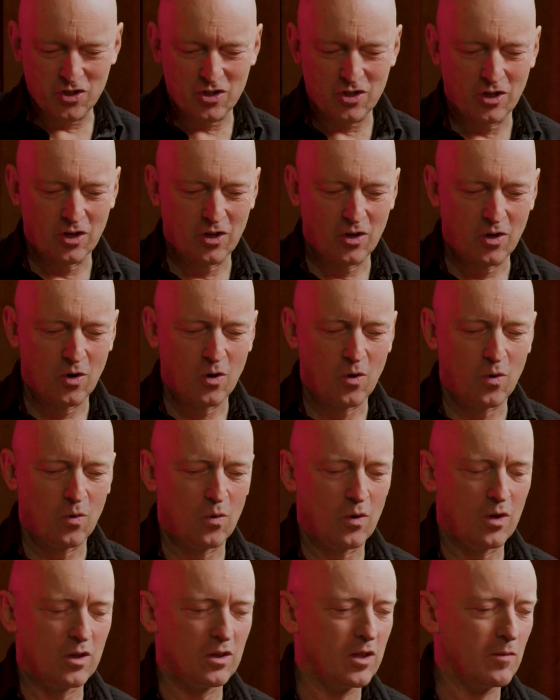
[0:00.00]

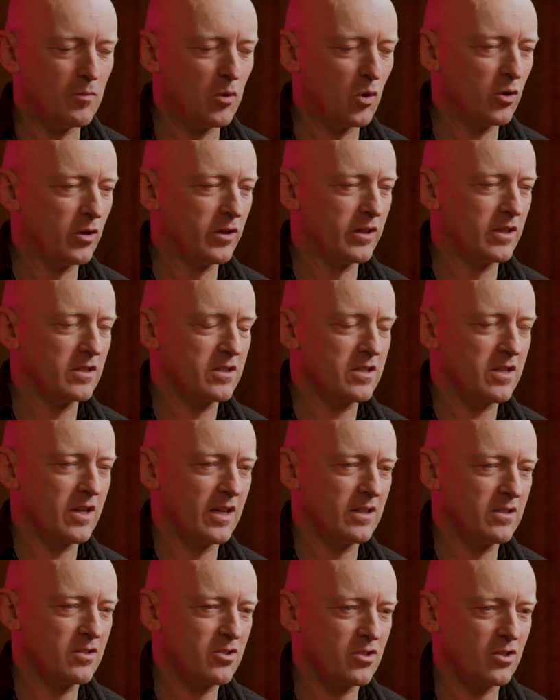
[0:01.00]
so laborious
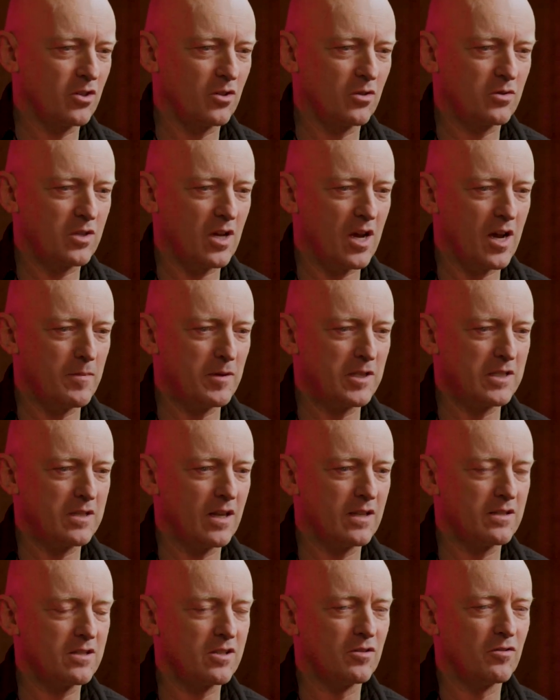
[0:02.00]
and so time
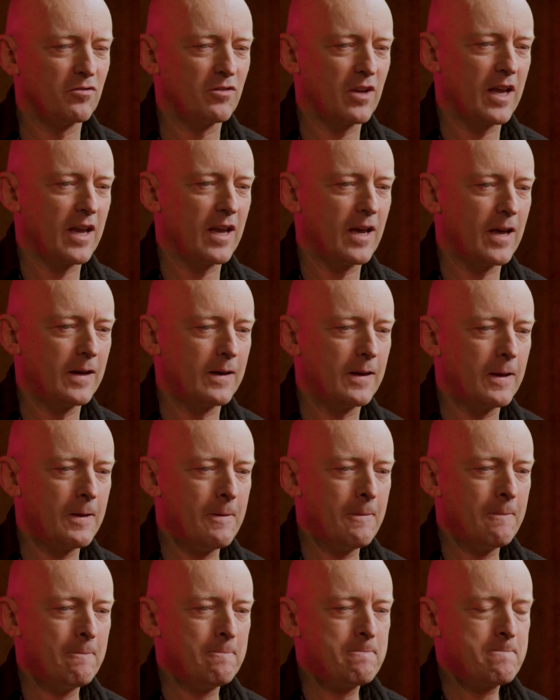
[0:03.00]
intensive. And
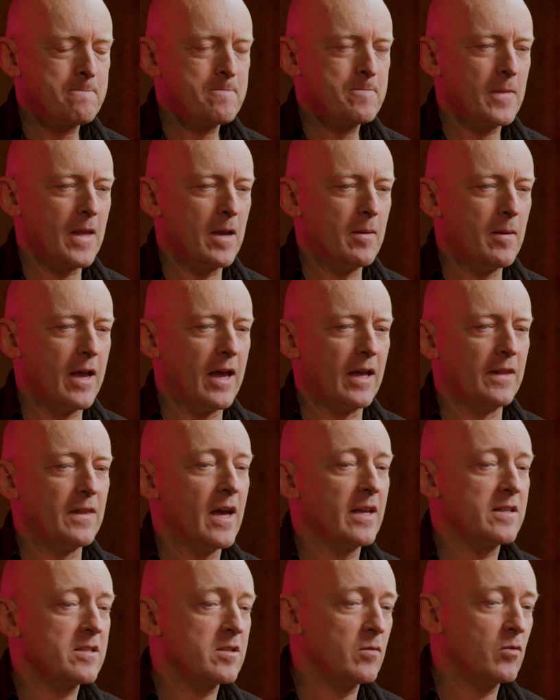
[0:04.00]

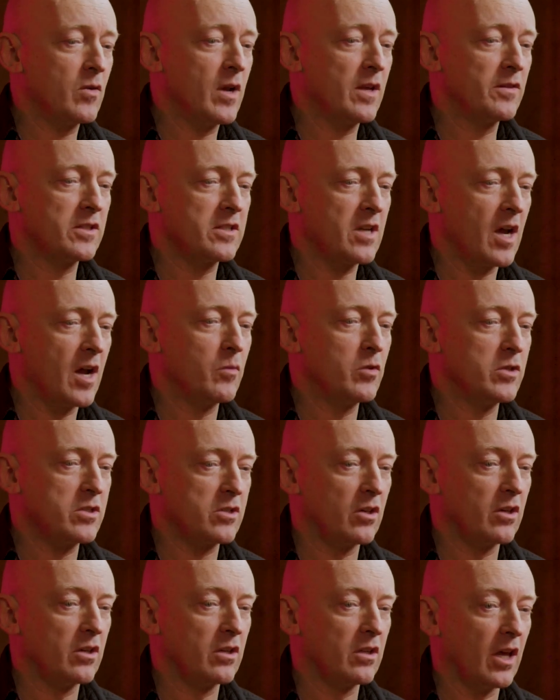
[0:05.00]
that's around the time we
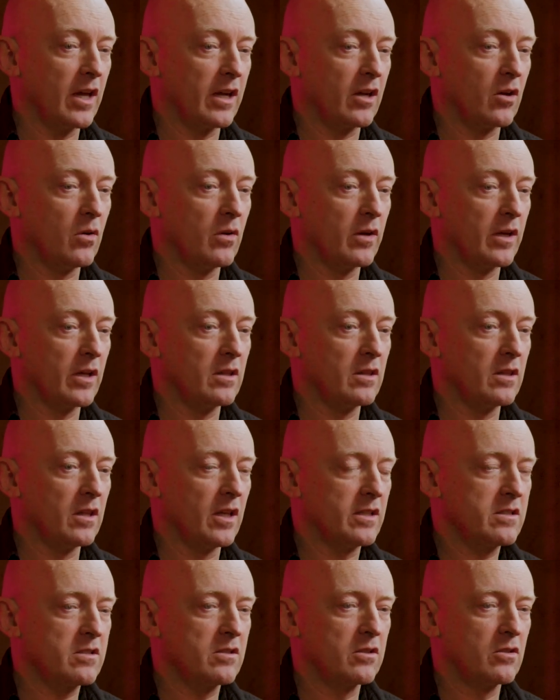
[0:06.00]
started going,
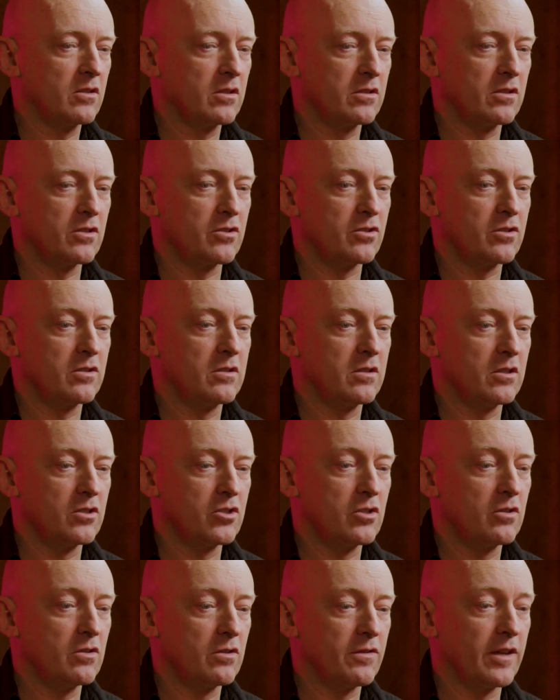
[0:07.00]
let's look at this
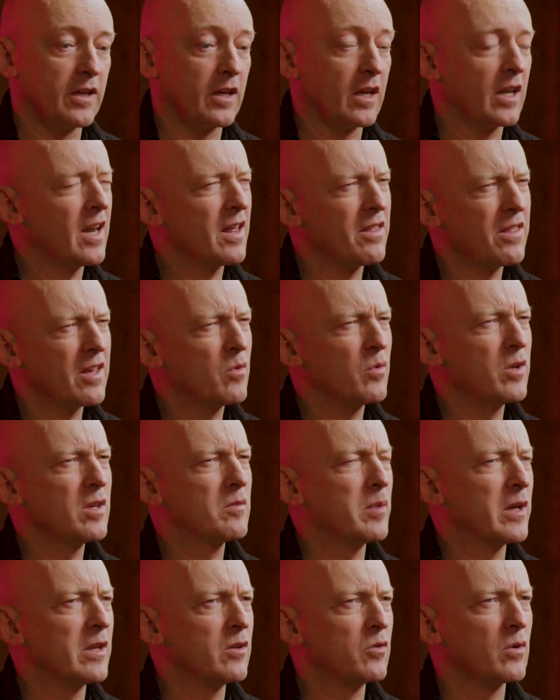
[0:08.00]
digital thing. And I think we
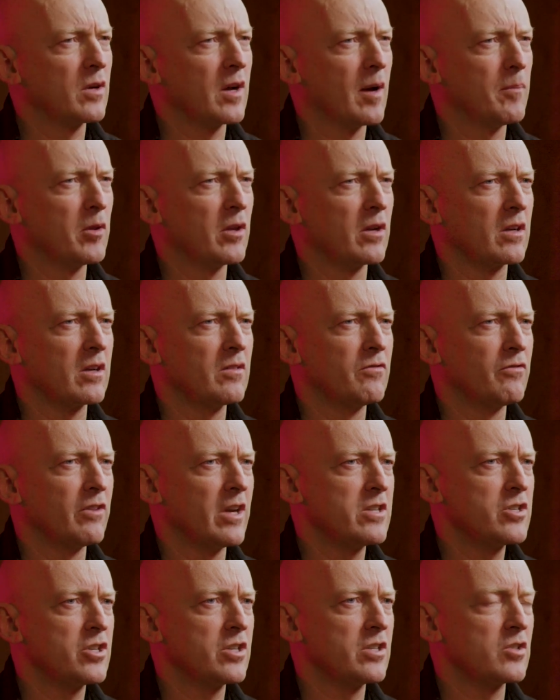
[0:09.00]
had been to a couple of
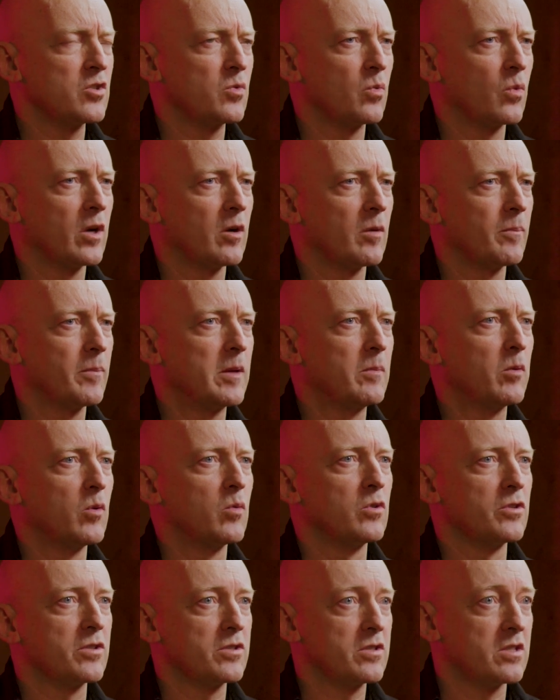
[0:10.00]
conventions where people
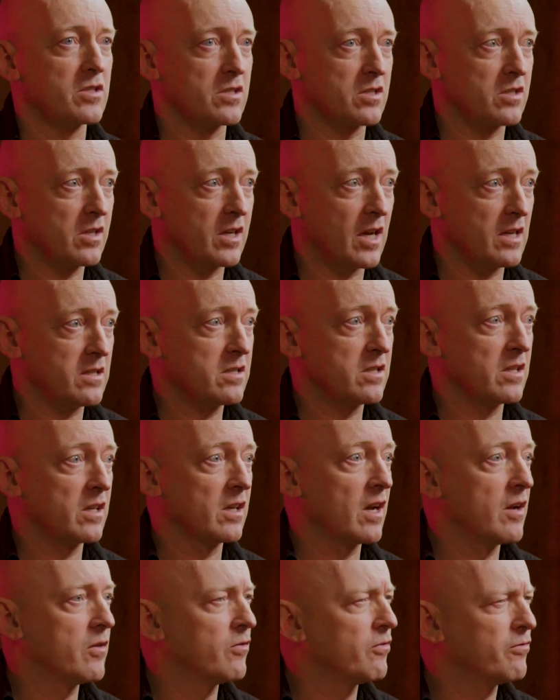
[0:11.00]
were
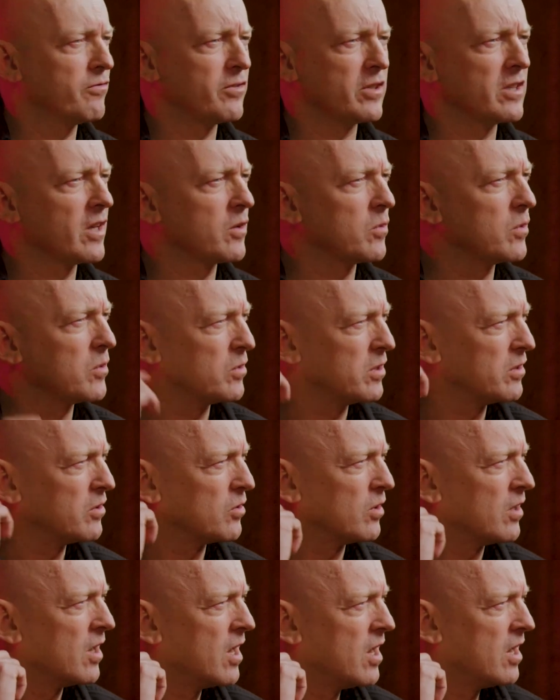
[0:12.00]
discussing. I feel like we were
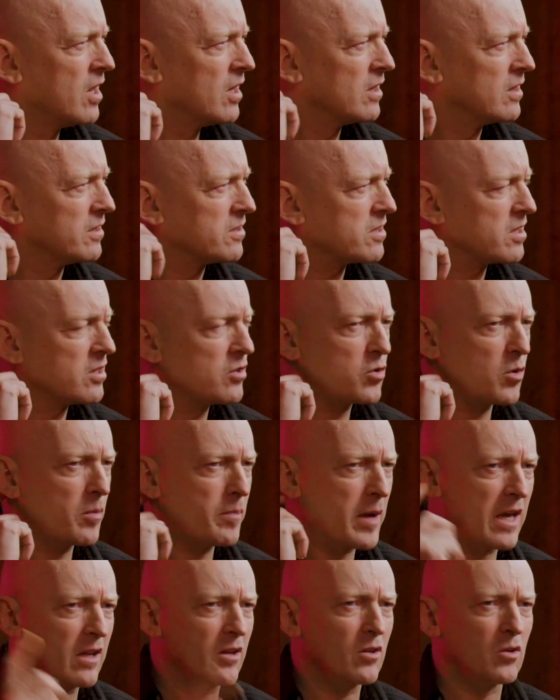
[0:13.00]
either listening to a
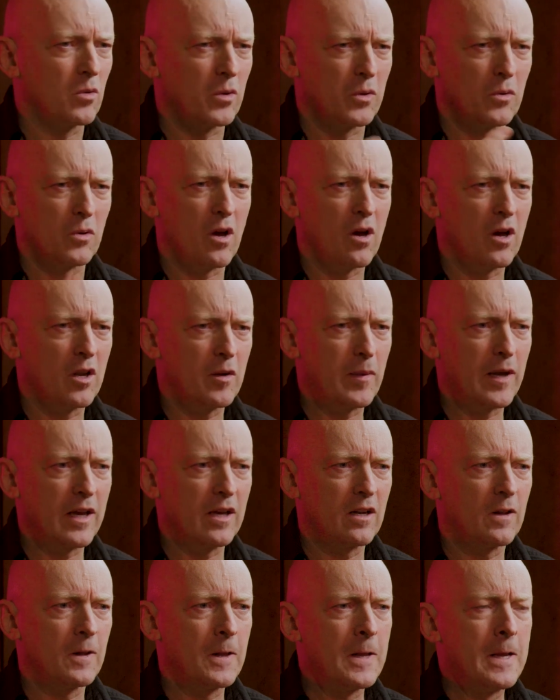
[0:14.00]
panel or we were on a
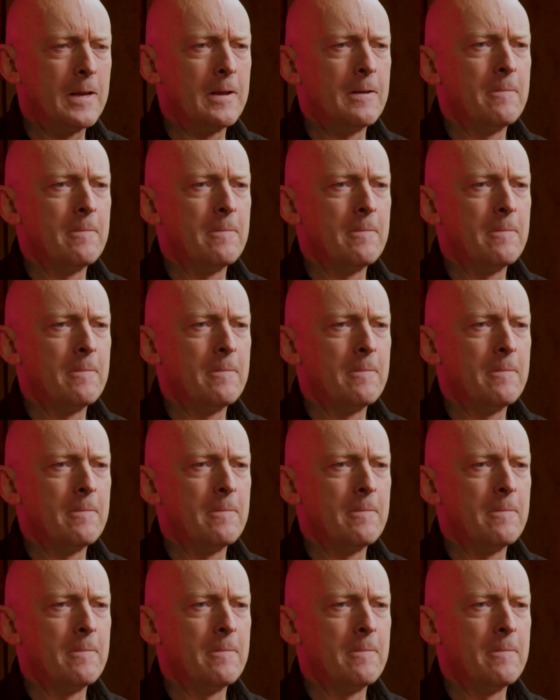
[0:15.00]
panel,